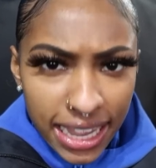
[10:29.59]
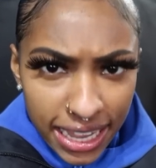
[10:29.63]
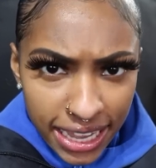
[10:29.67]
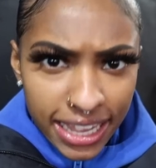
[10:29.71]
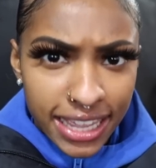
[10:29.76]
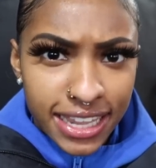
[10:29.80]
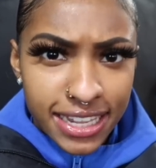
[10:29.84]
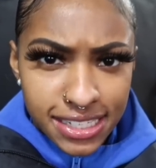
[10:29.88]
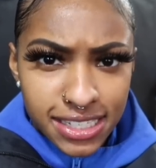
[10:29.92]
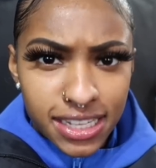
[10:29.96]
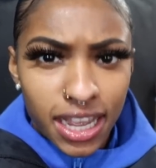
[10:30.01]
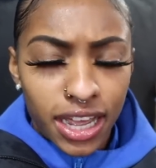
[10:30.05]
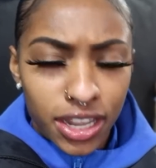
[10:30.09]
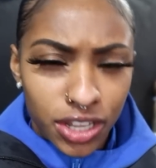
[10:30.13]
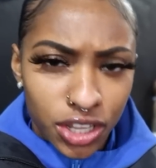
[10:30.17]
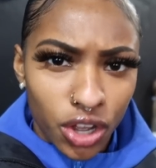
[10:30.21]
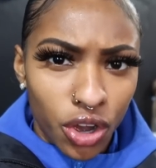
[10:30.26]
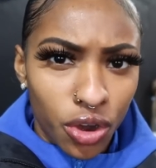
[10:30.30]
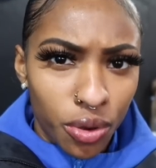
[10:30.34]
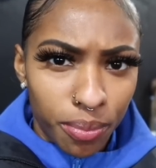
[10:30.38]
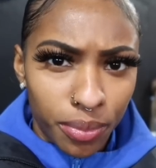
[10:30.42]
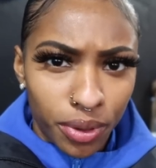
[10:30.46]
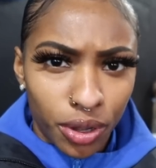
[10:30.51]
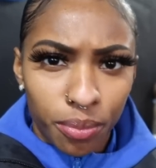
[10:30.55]
inside the
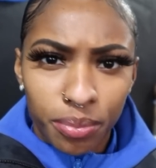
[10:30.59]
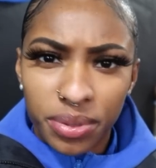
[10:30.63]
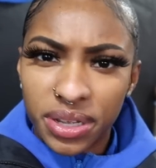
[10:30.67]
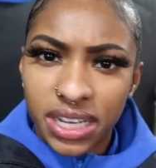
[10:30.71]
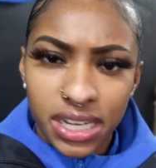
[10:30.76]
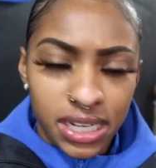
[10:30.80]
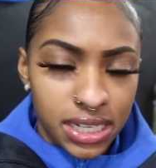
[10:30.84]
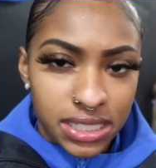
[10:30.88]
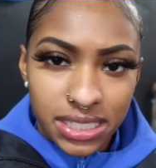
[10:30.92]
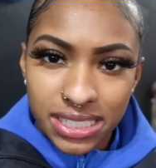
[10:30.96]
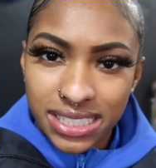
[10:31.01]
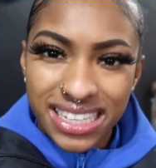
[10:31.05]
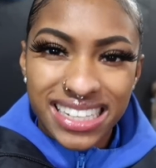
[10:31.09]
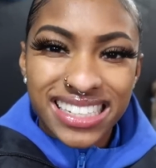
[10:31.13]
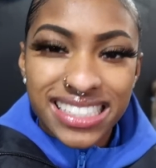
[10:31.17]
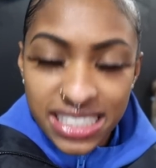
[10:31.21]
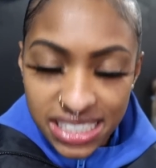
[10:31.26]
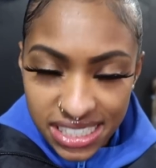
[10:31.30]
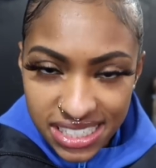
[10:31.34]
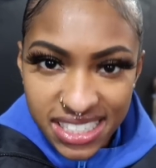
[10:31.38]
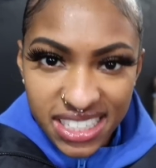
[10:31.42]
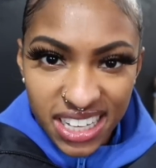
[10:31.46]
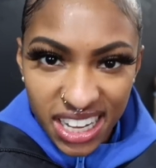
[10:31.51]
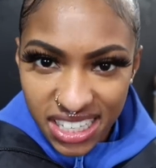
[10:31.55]
oatmeal because it's
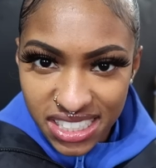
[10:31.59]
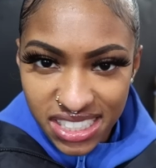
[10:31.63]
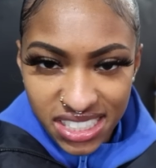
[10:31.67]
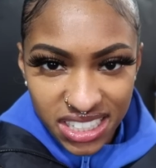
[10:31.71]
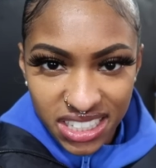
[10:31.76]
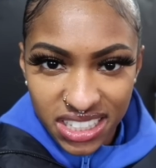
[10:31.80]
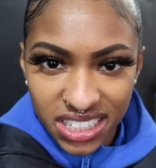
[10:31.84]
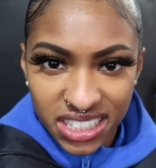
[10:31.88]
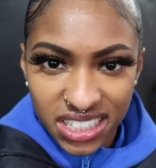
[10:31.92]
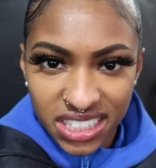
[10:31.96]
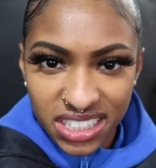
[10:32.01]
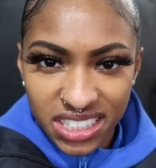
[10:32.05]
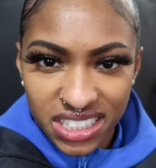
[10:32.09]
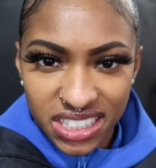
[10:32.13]
disgusting.